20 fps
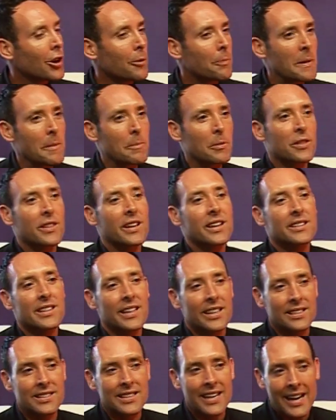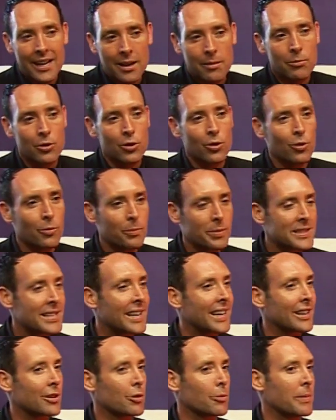People think that animal or
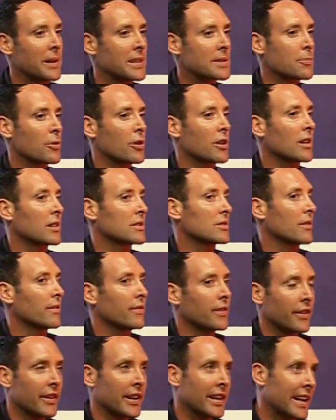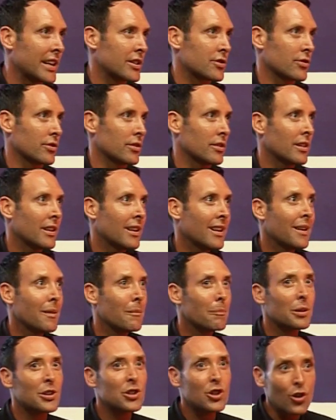botanical-based products are very natural,
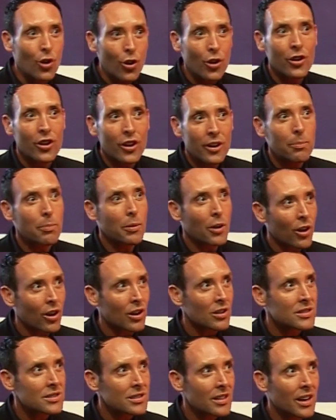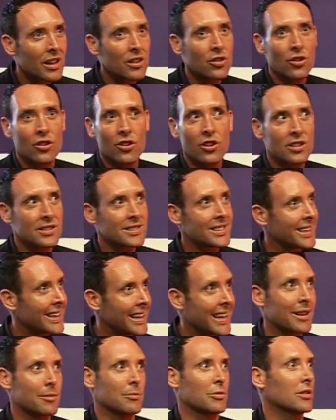but you're not a plant and you're not an
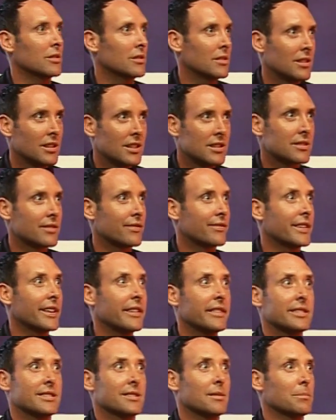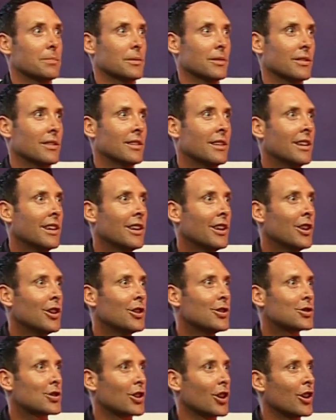animal. It's very simple.
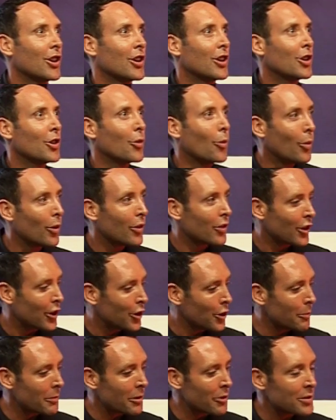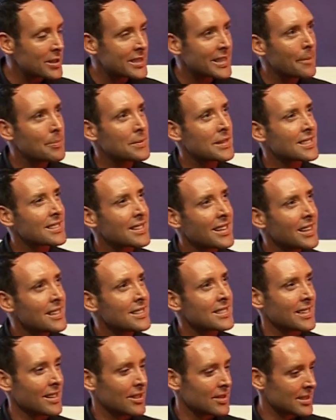So the human receptor
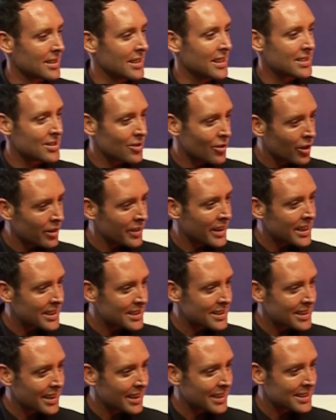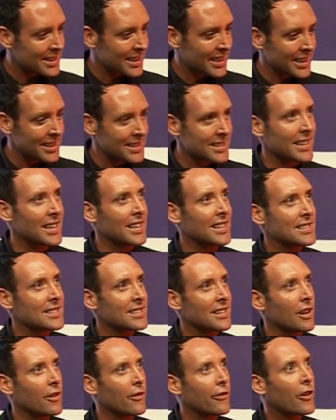skin cell sites on that skin cell
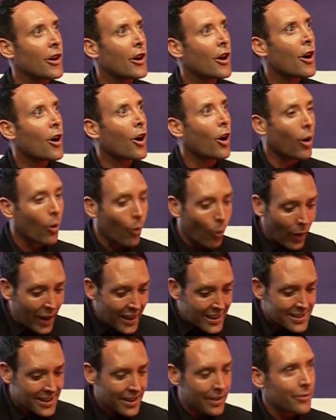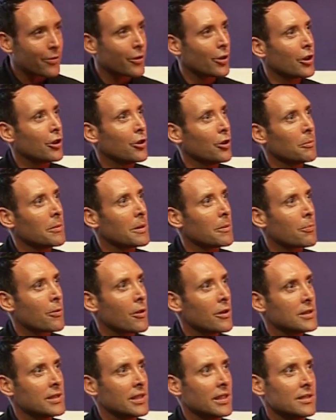itself are waiting for a human
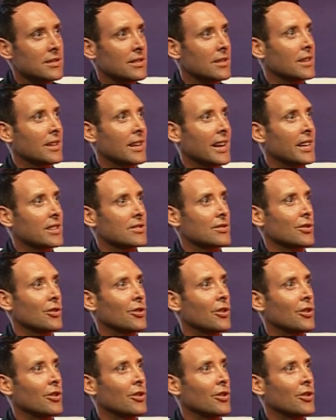protein to connect